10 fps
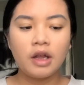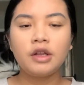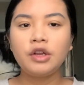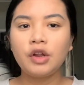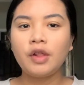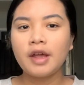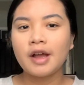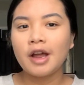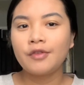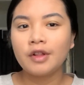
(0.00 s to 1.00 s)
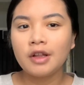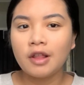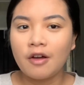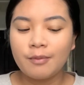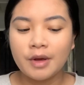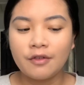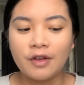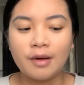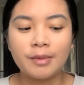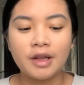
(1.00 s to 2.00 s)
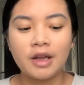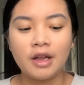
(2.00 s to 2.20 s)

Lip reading: And you know, like, I really love my family,